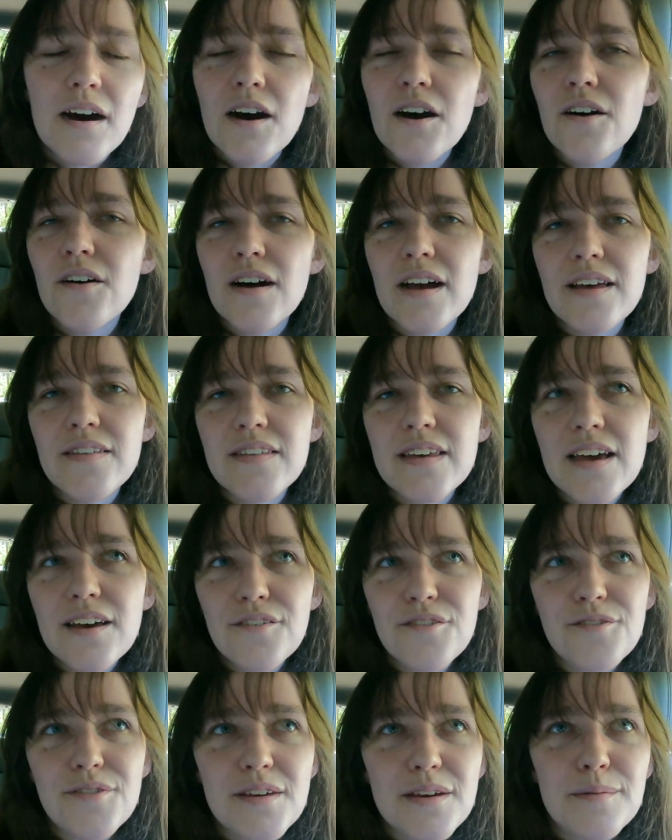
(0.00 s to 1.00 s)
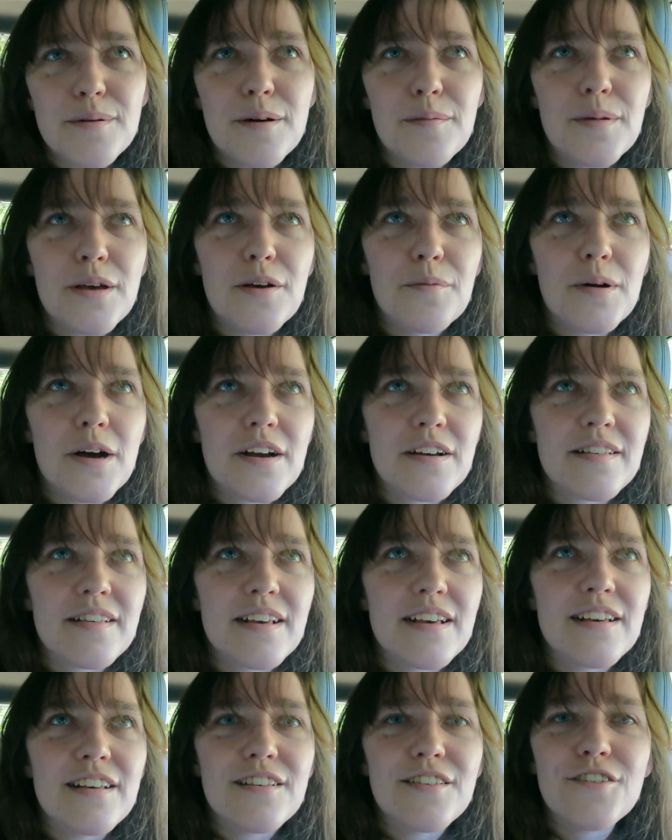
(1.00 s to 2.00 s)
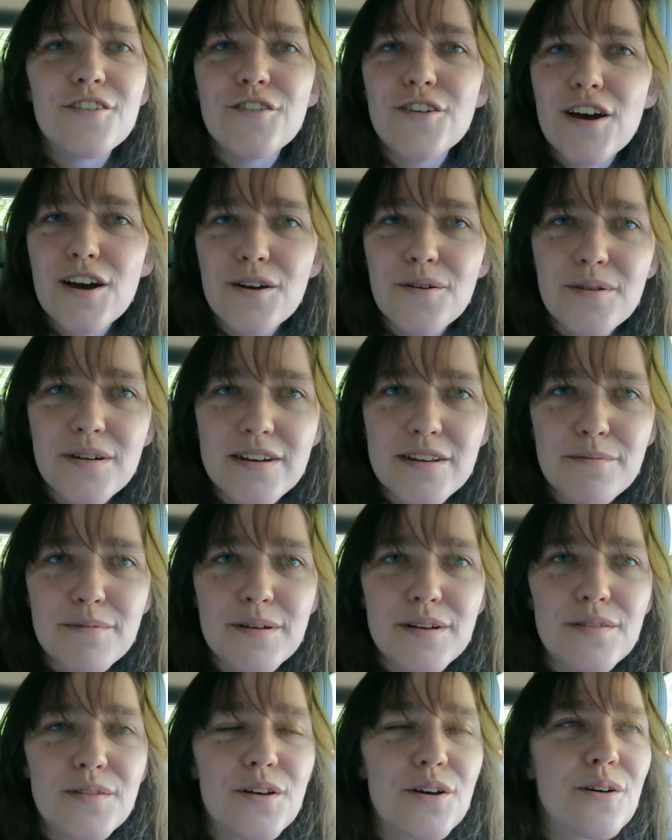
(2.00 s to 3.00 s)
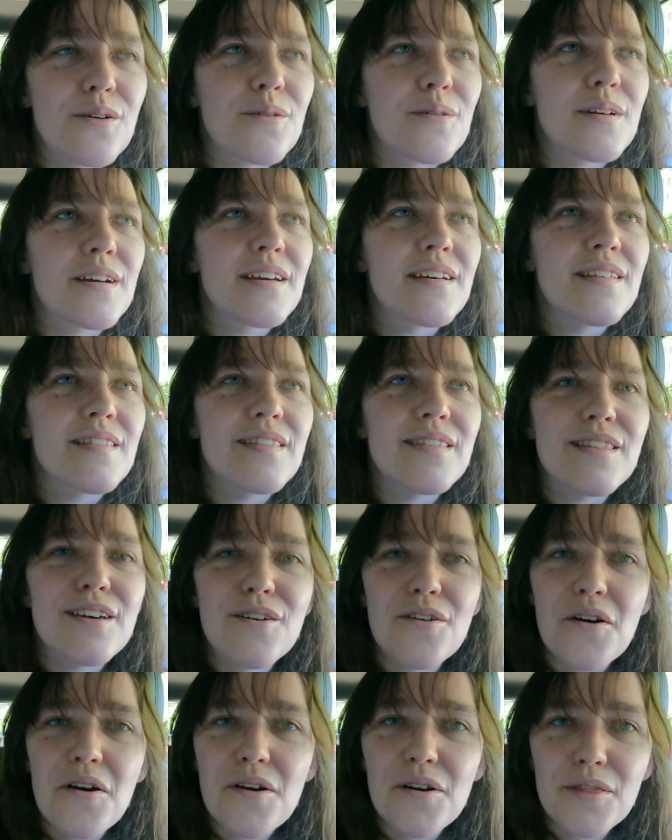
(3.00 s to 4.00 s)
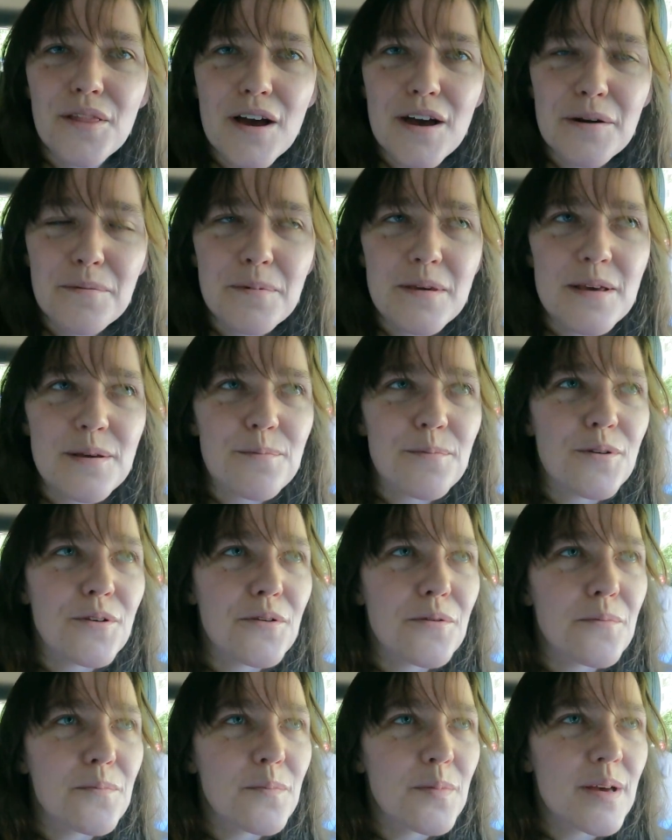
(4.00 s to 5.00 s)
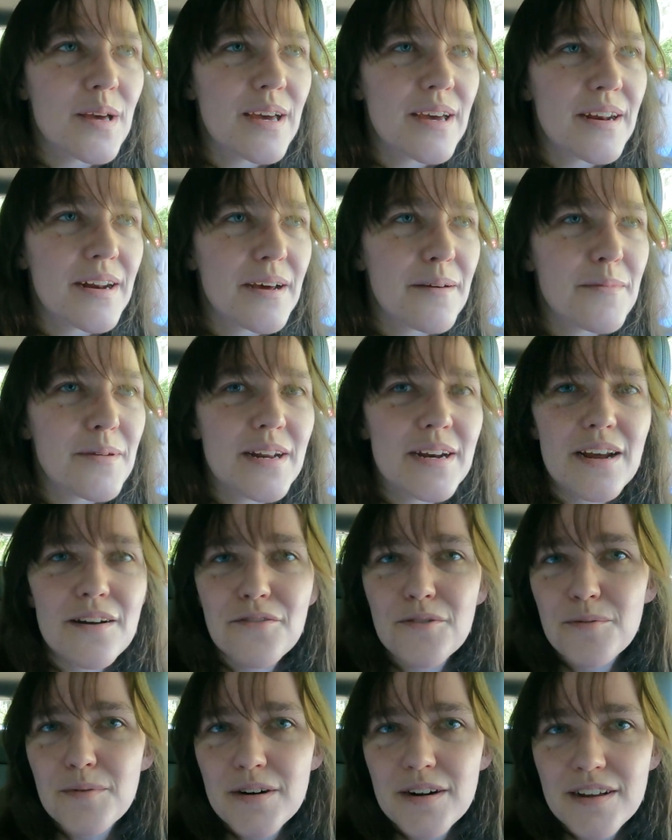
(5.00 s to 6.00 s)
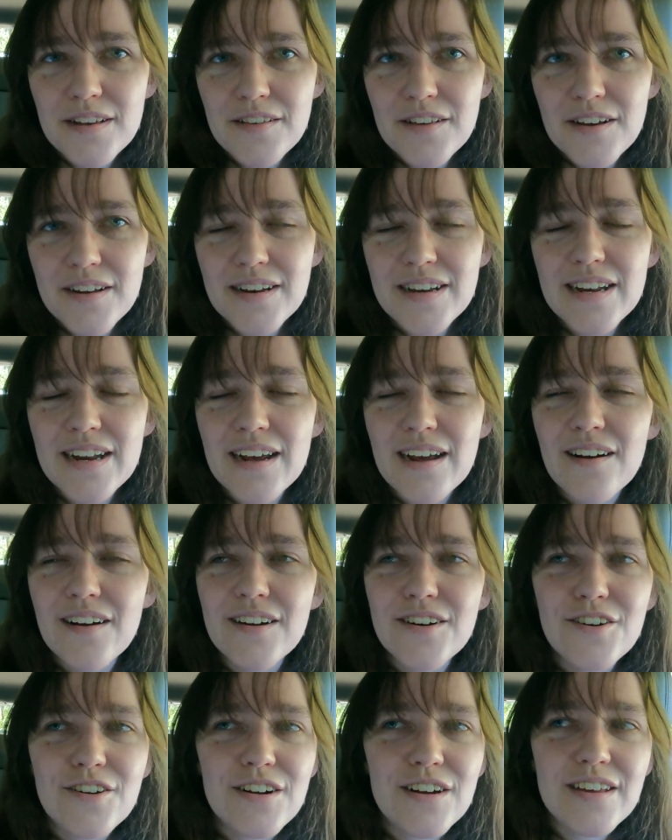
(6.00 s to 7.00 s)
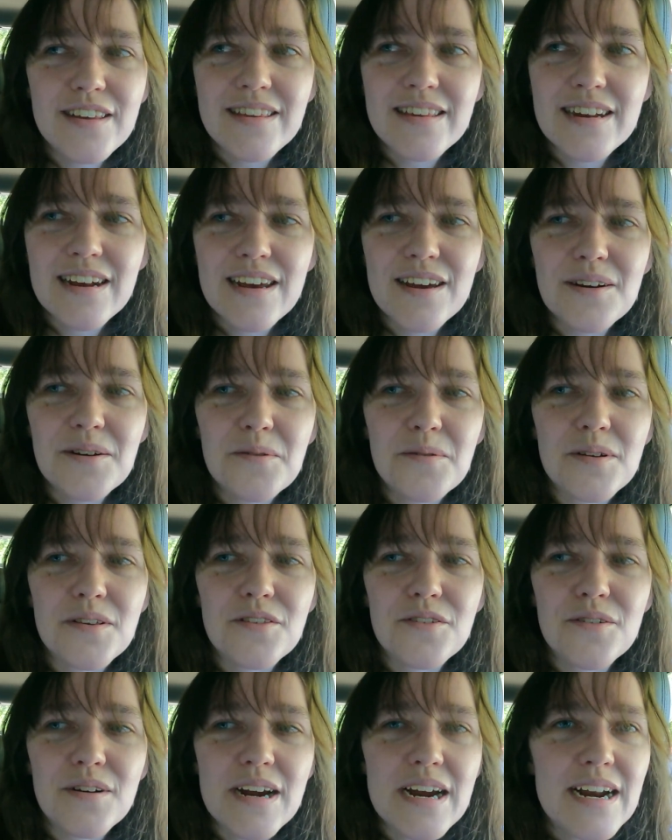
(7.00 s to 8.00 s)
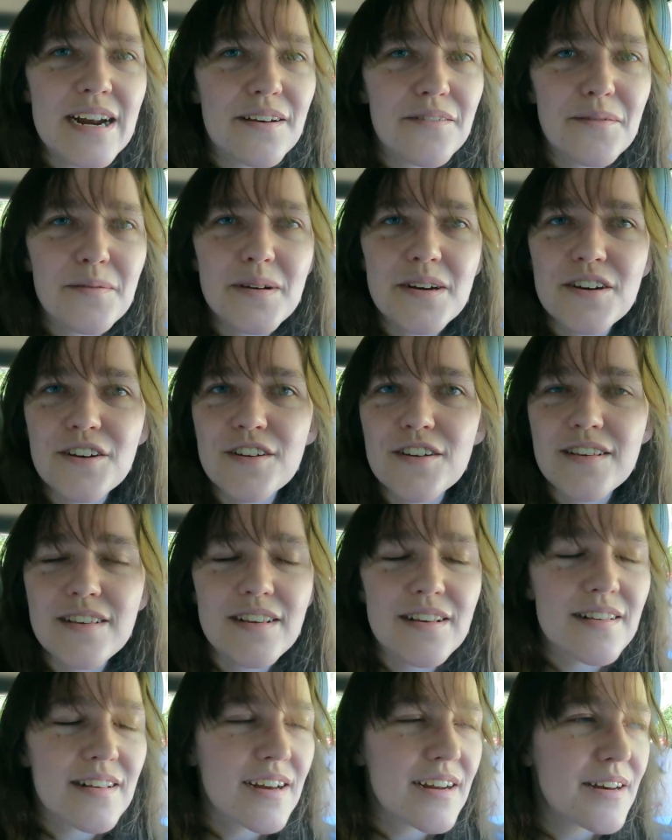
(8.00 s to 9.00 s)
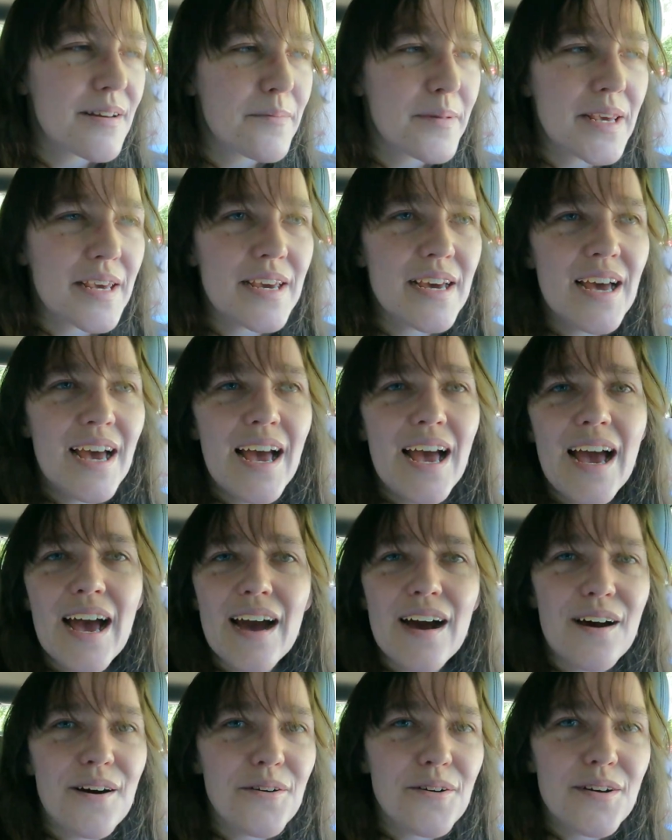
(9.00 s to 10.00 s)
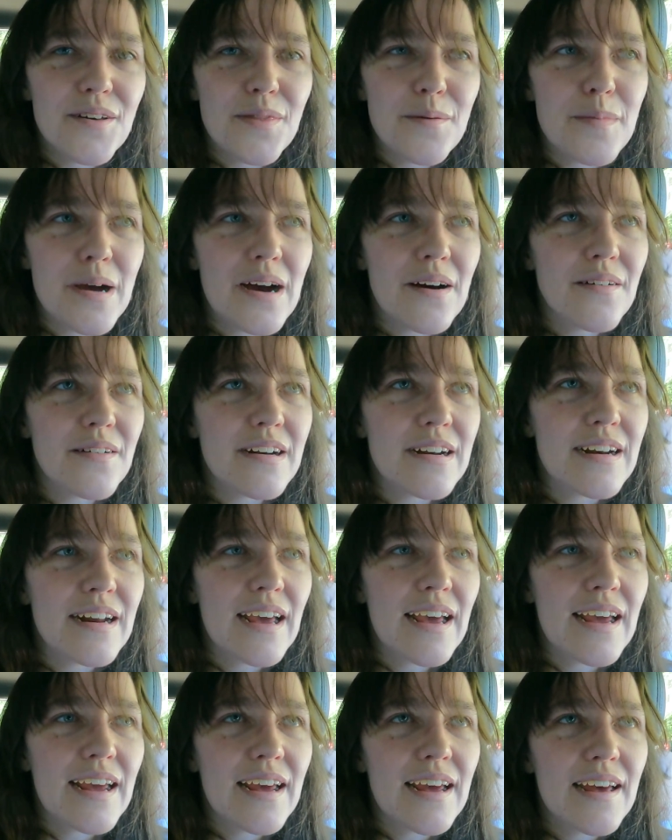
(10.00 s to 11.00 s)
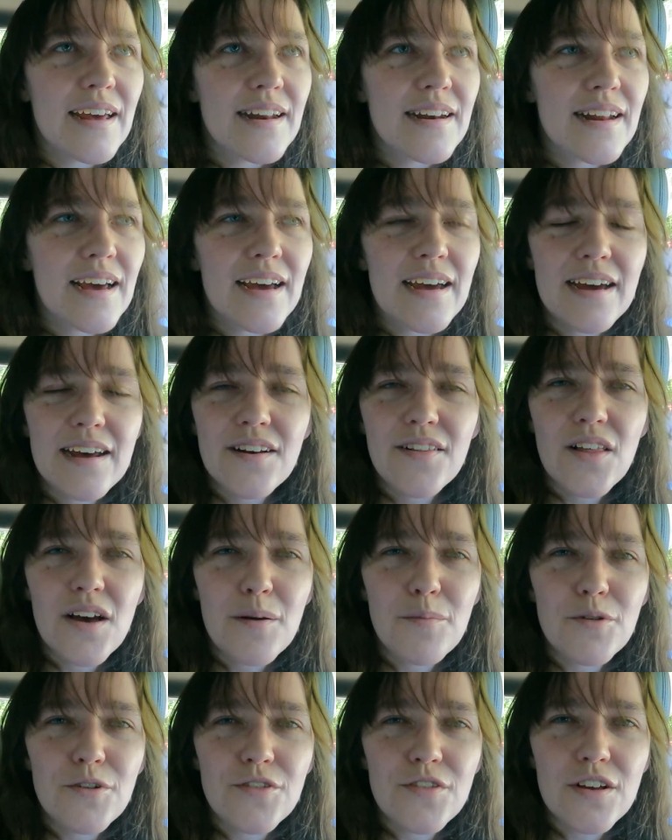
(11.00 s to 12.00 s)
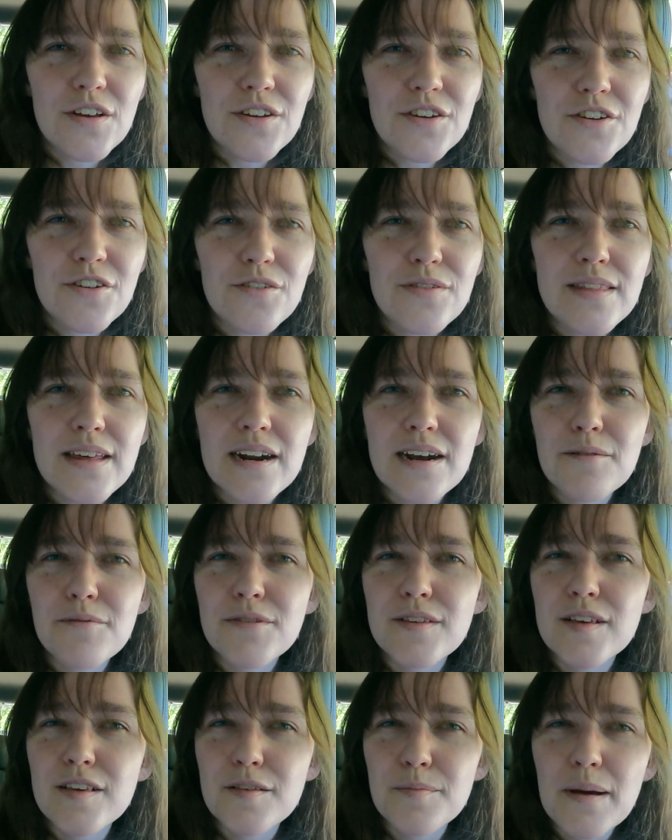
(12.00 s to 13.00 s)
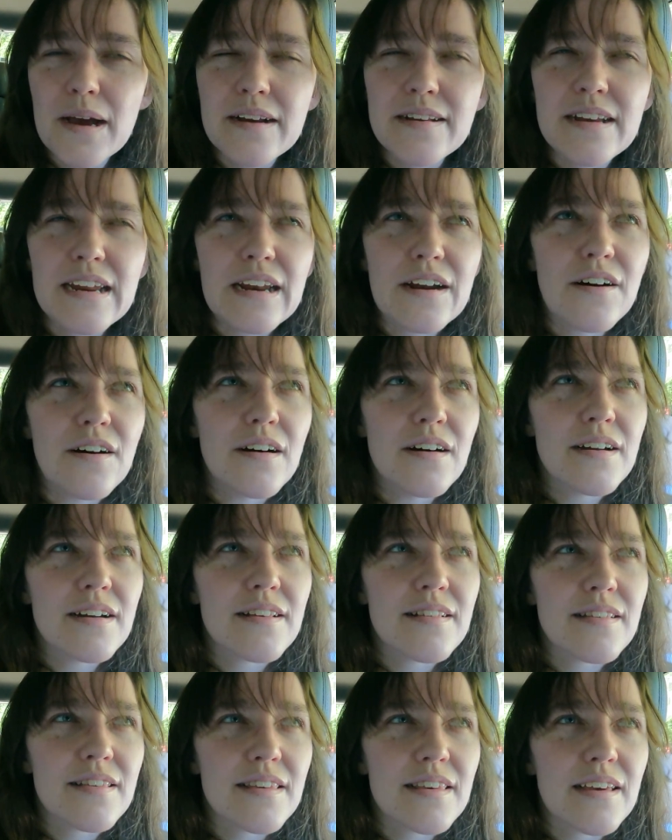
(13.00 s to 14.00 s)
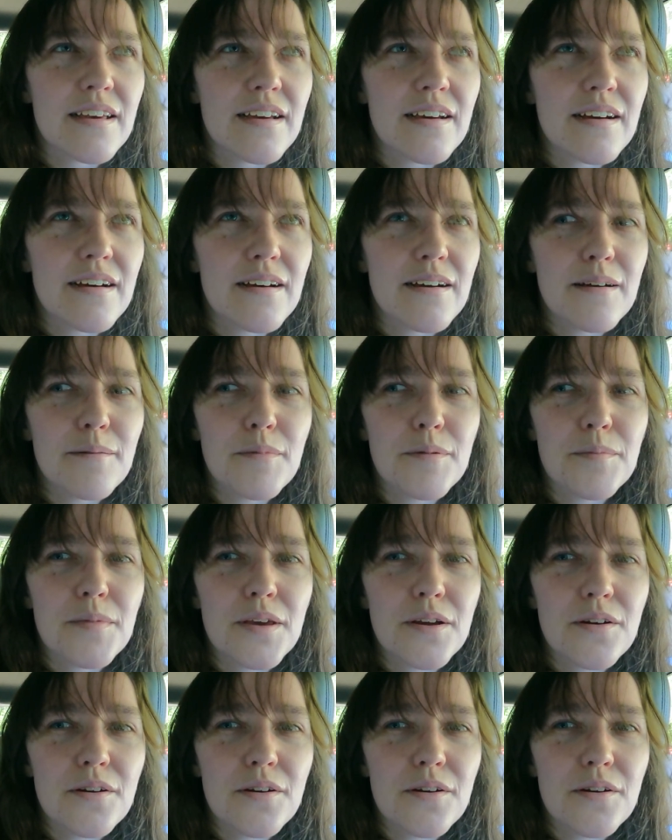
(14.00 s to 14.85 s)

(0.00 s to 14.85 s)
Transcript: oh, and the other thing about Mailbox is you're not going to be alone. There are a lot of people, but I mean, everyone I saw today on trail today, it was great. Everybody's just excited to be out on the mountain, and I had a lot more solitude than I was expecting, honestly. I